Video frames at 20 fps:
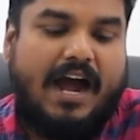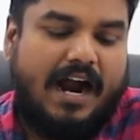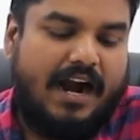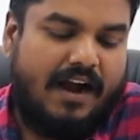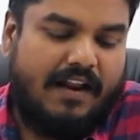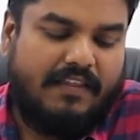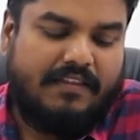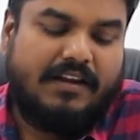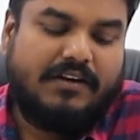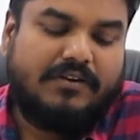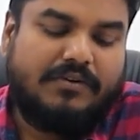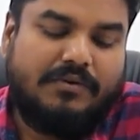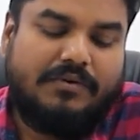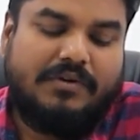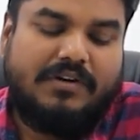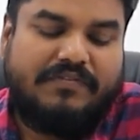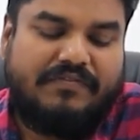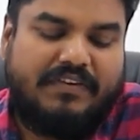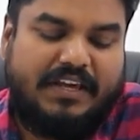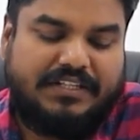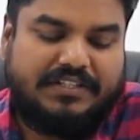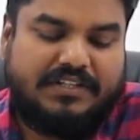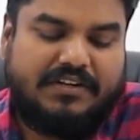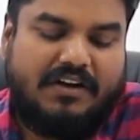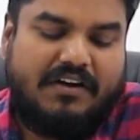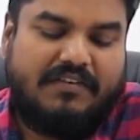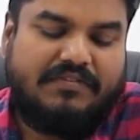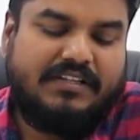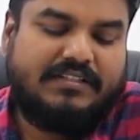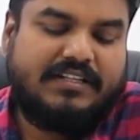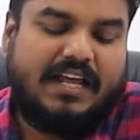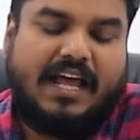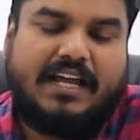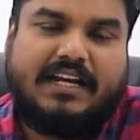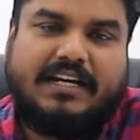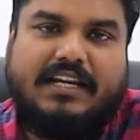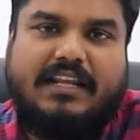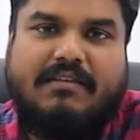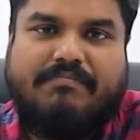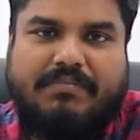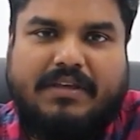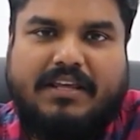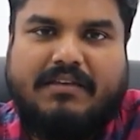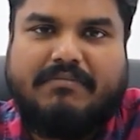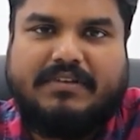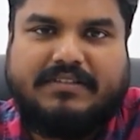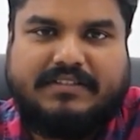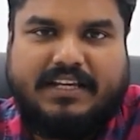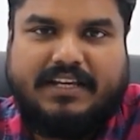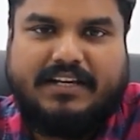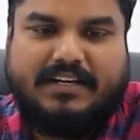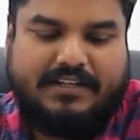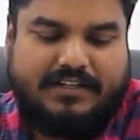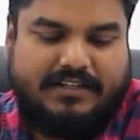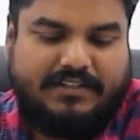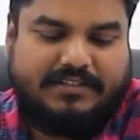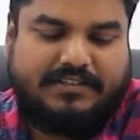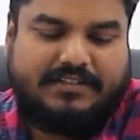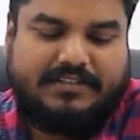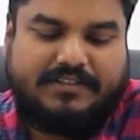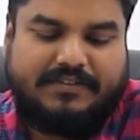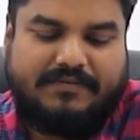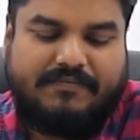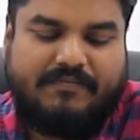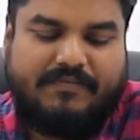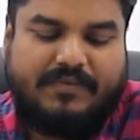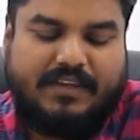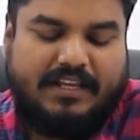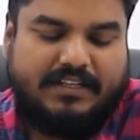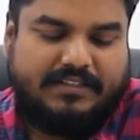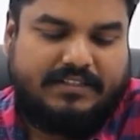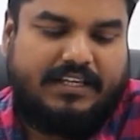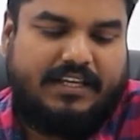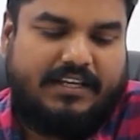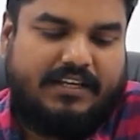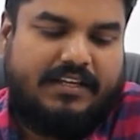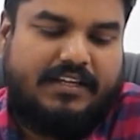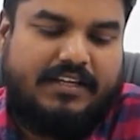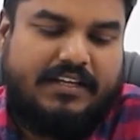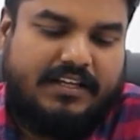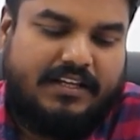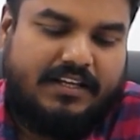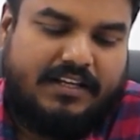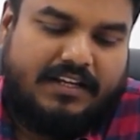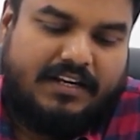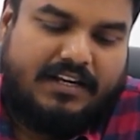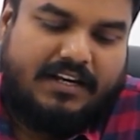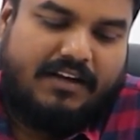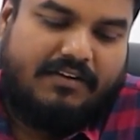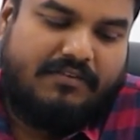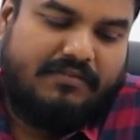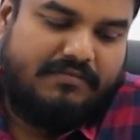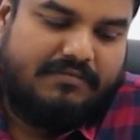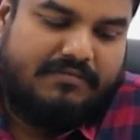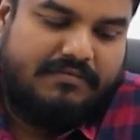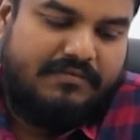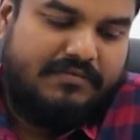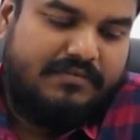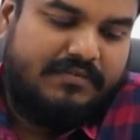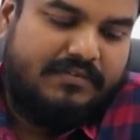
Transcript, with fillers: Another cool feature of this Agni-P missile is, see, now